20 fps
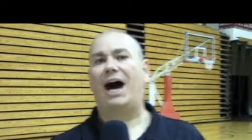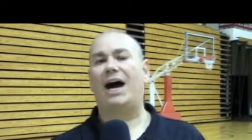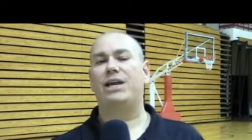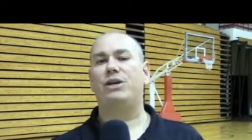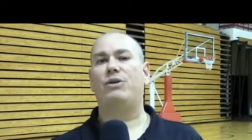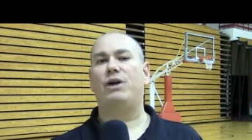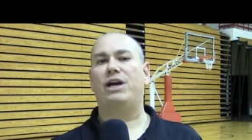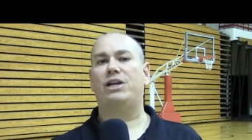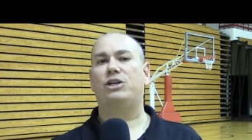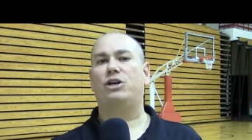
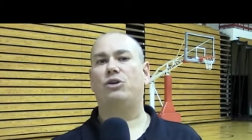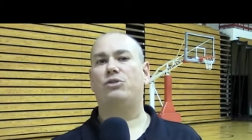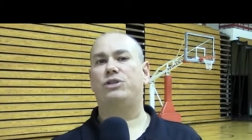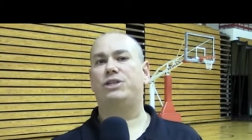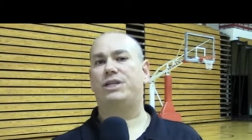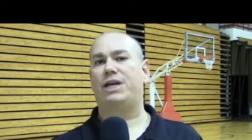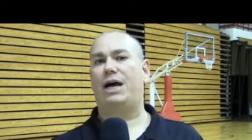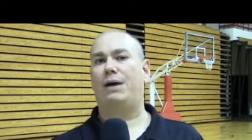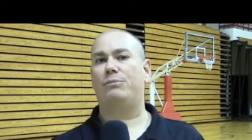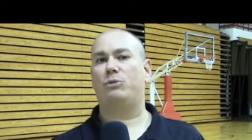IU head
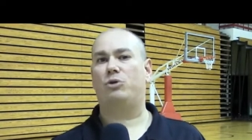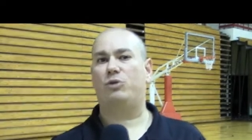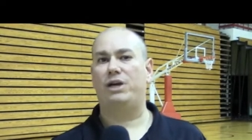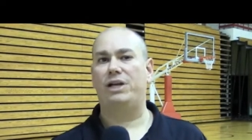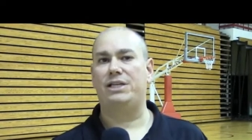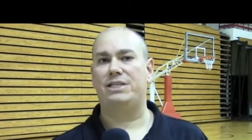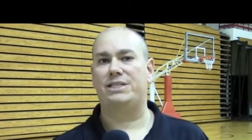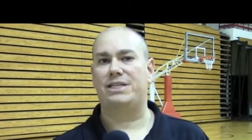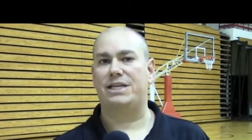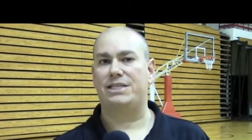coach Tom
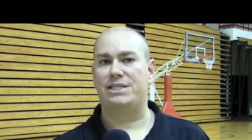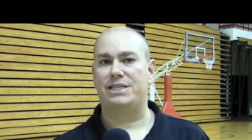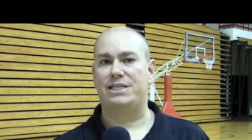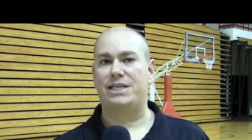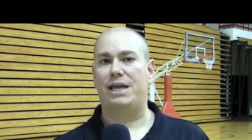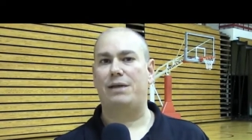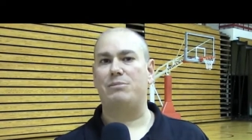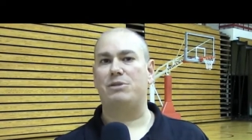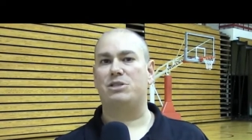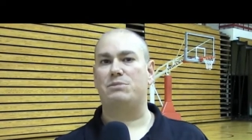Crean says the
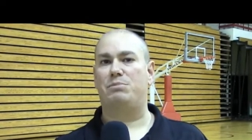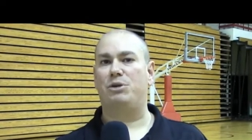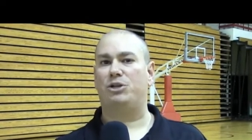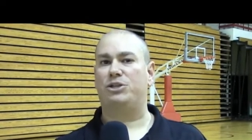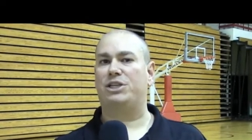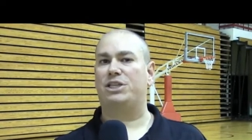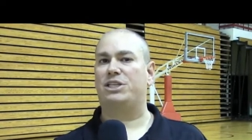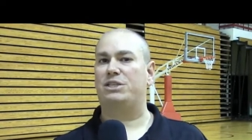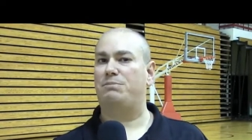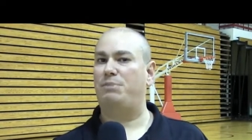team has
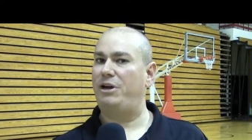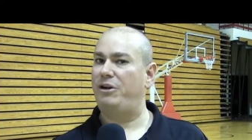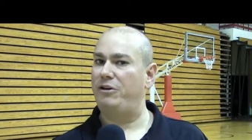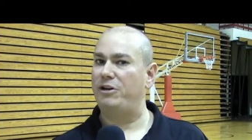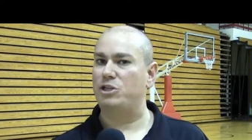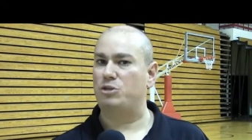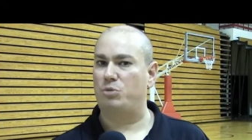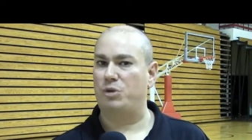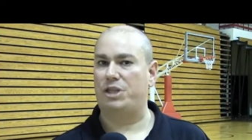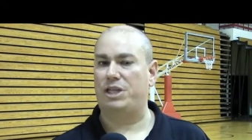built
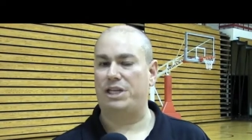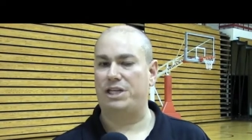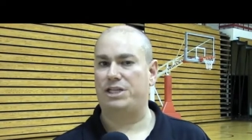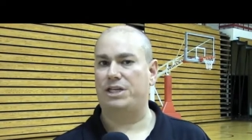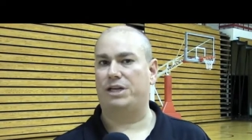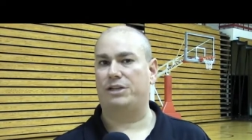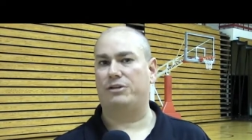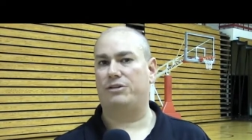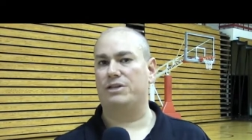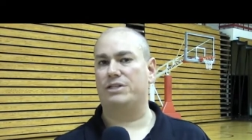experience with
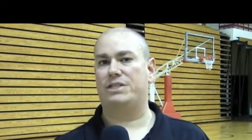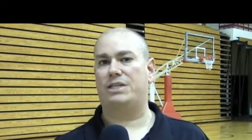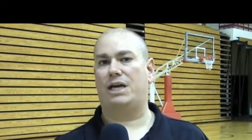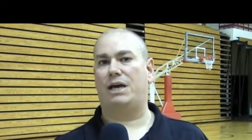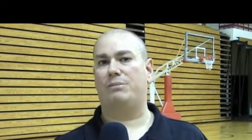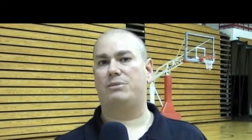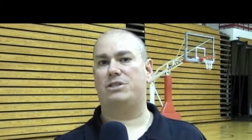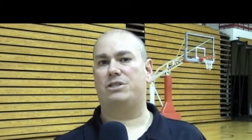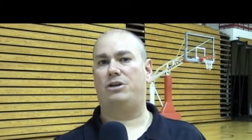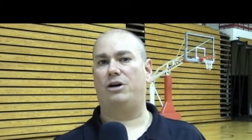each other as
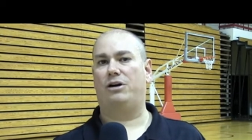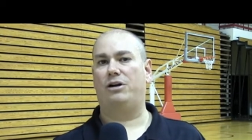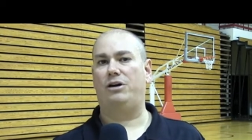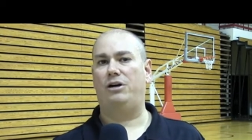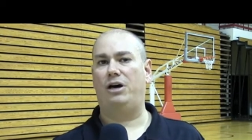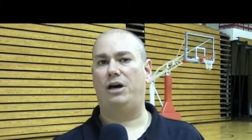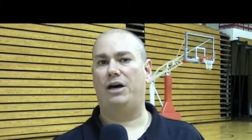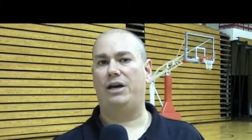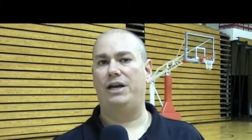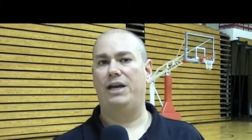time has gone
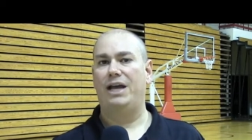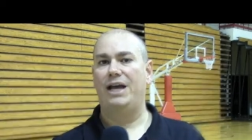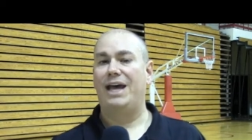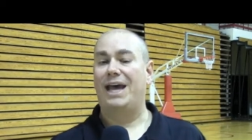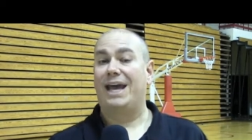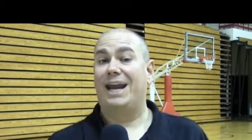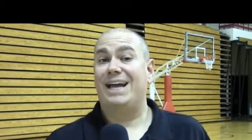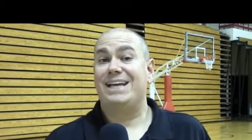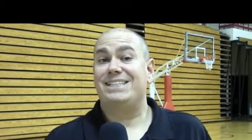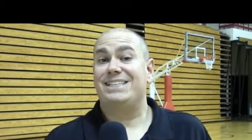on,
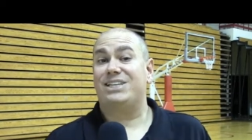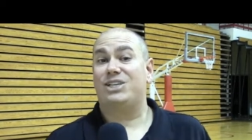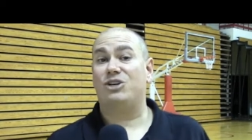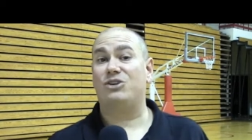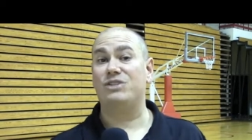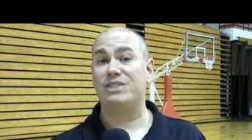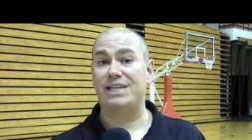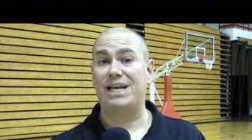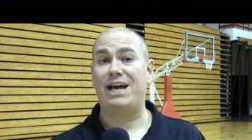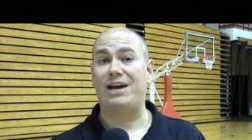and as it
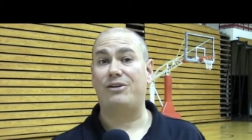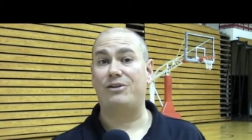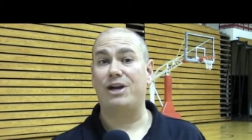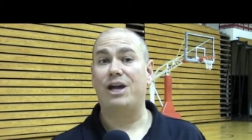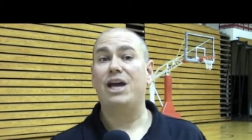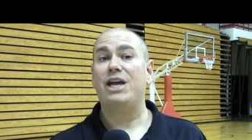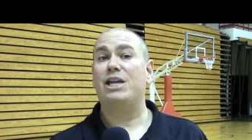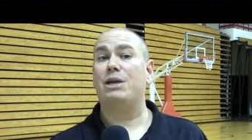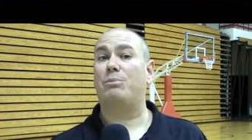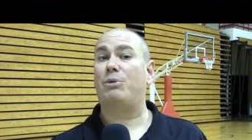turns out,
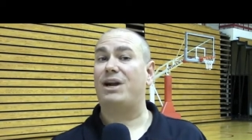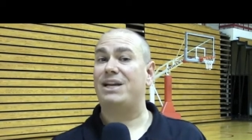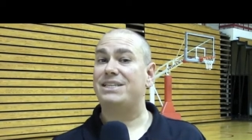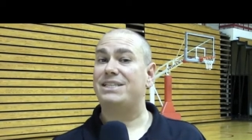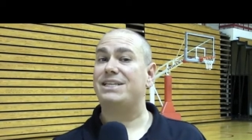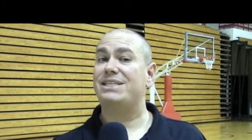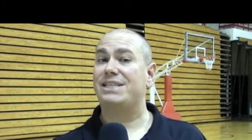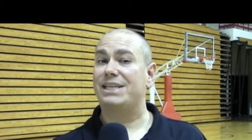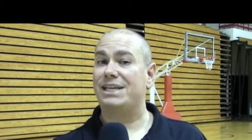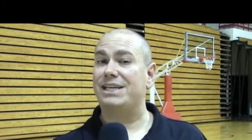
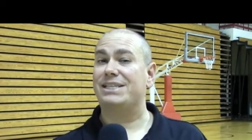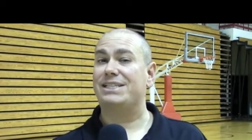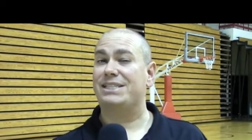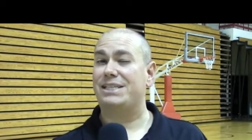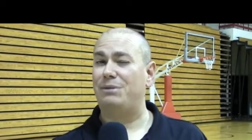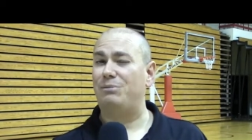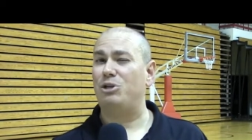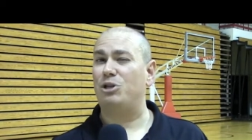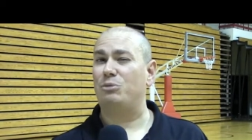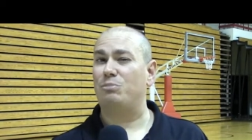Nebraska is in a
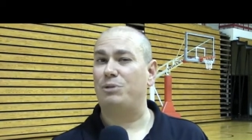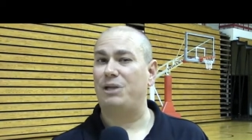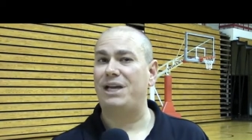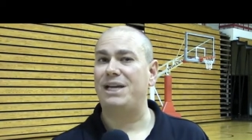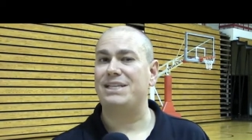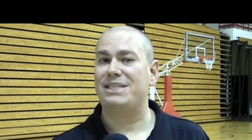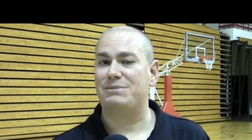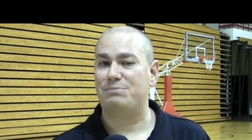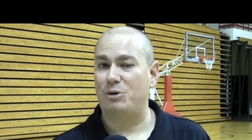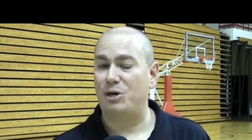similar
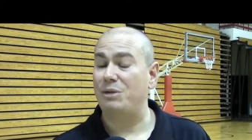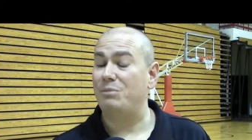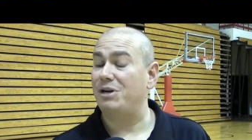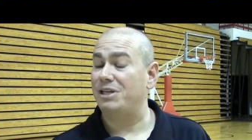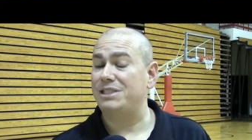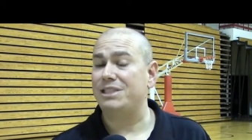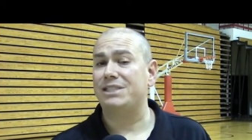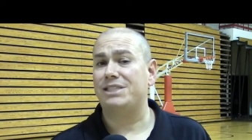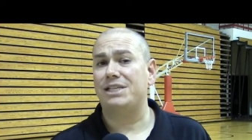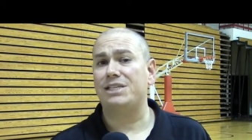place pretty
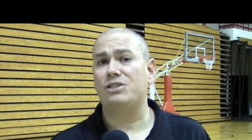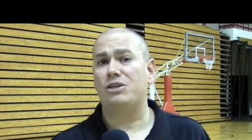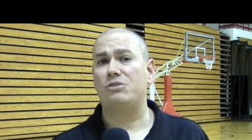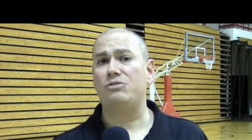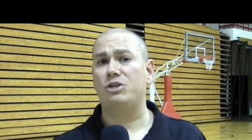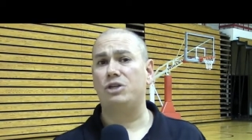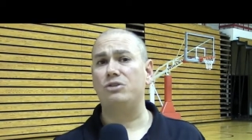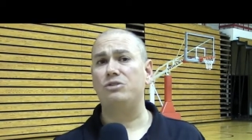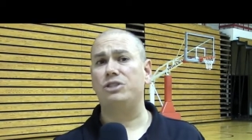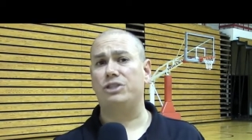much as his
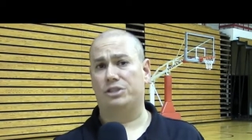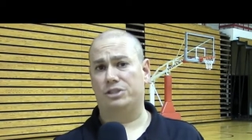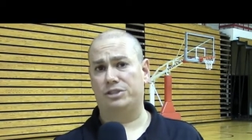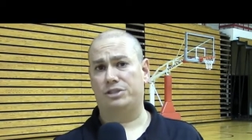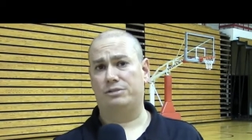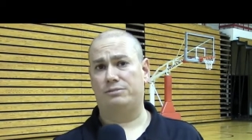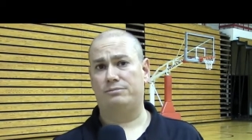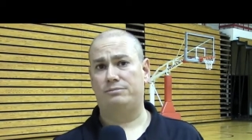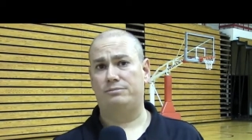own Hoosiers.